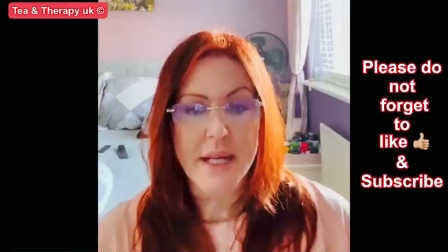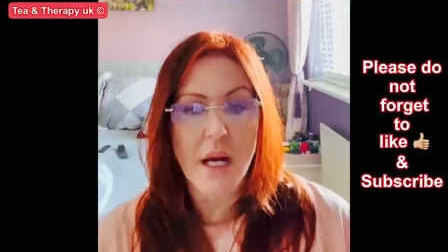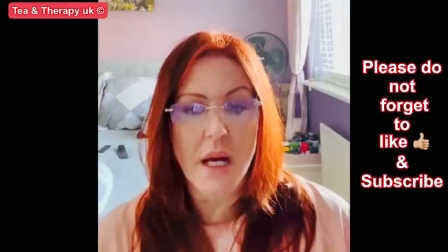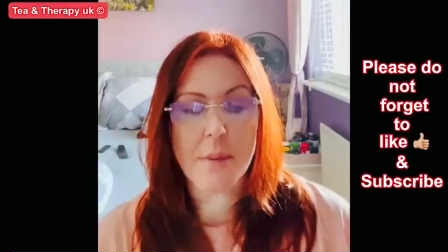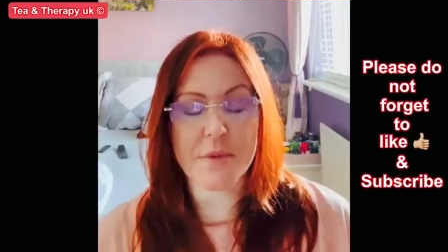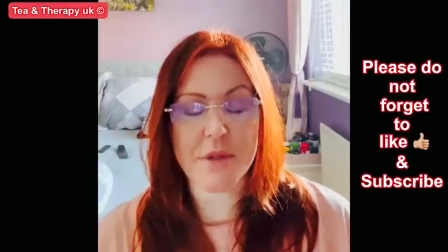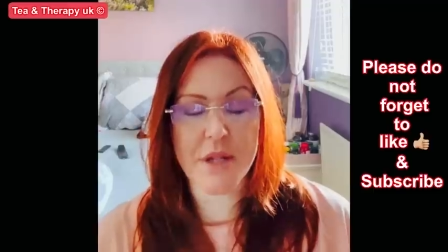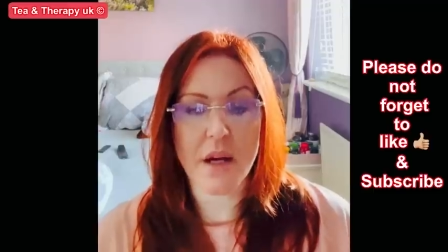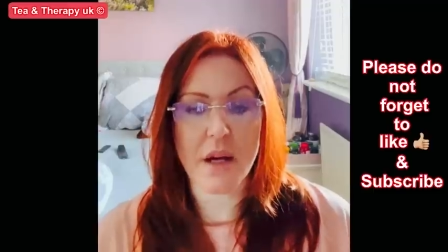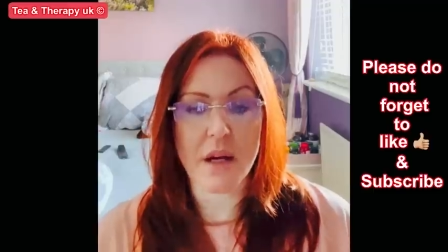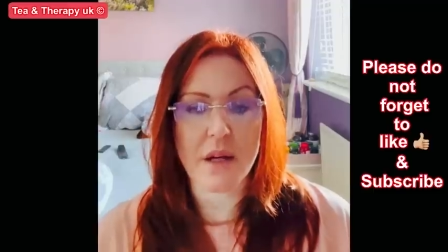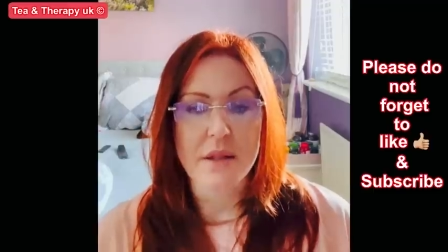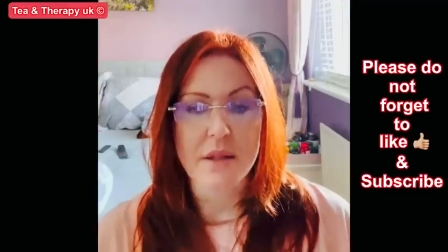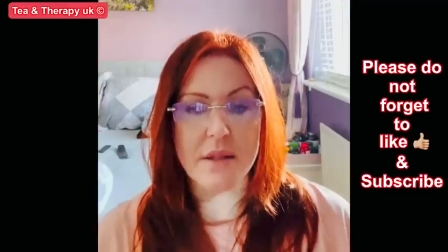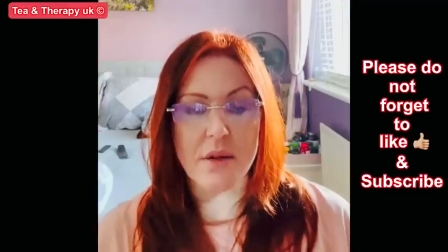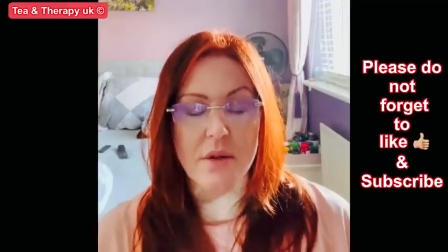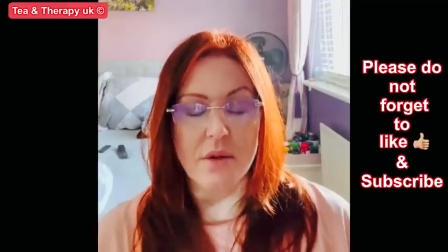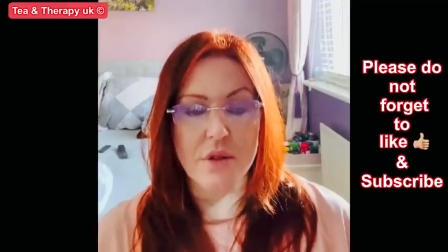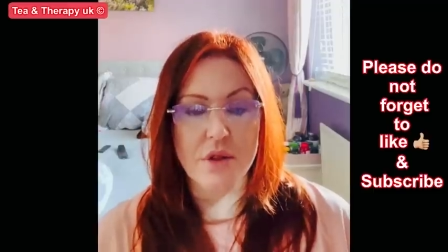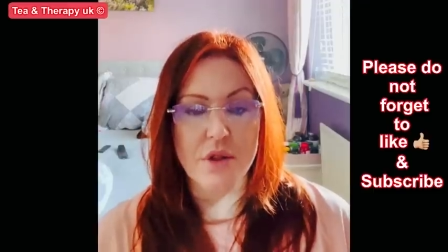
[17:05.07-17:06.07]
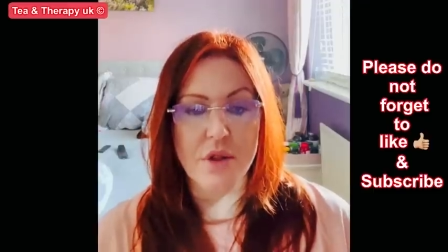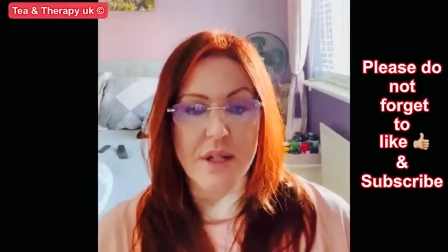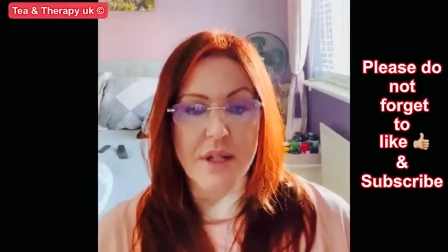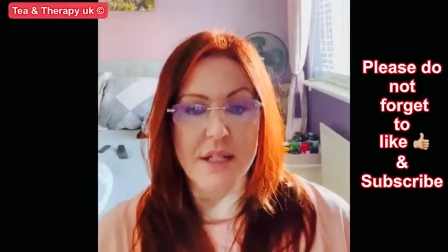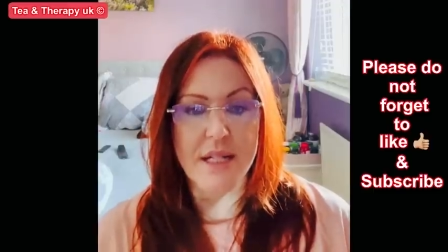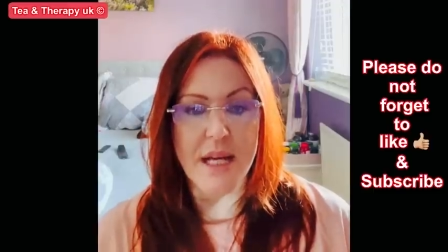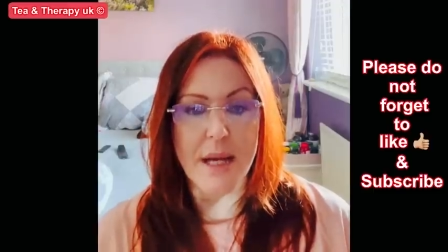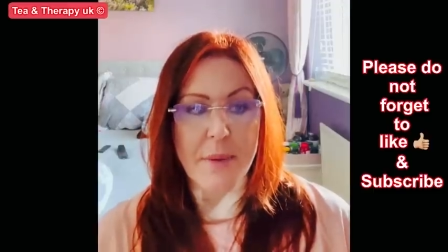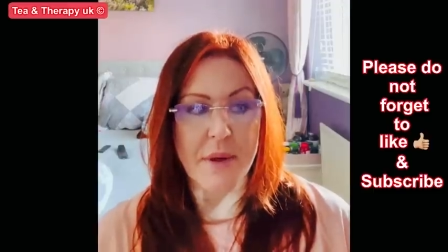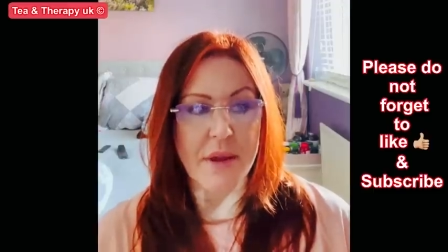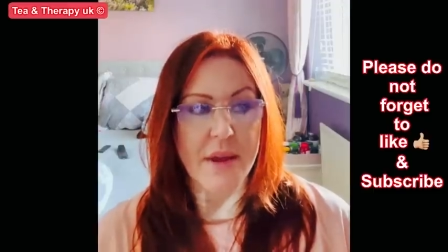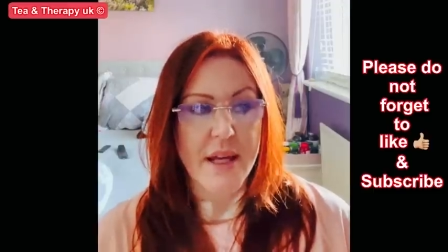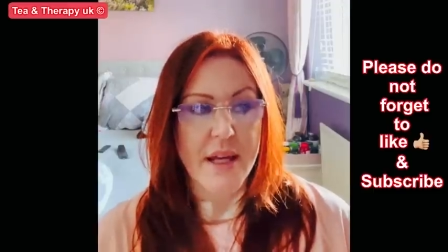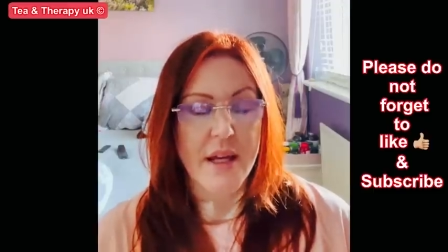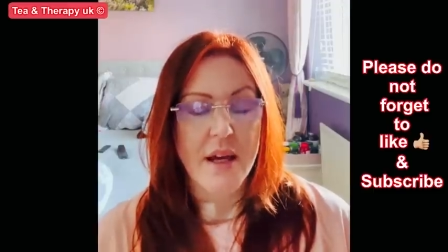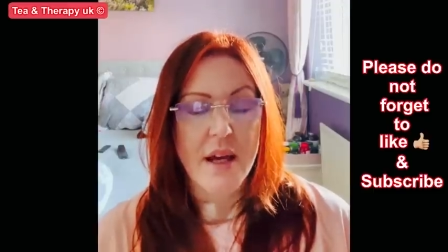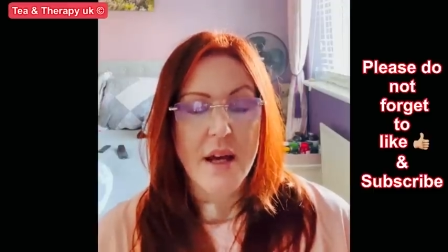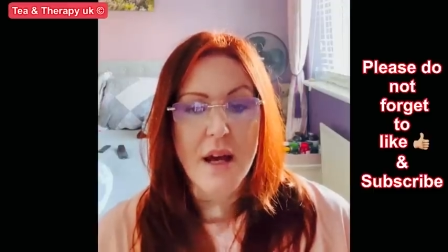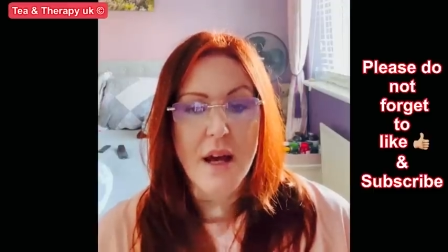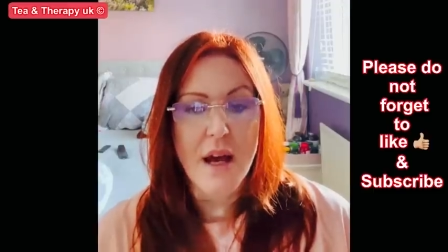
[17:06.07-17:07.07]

up dirt on Johnny Depp, and they,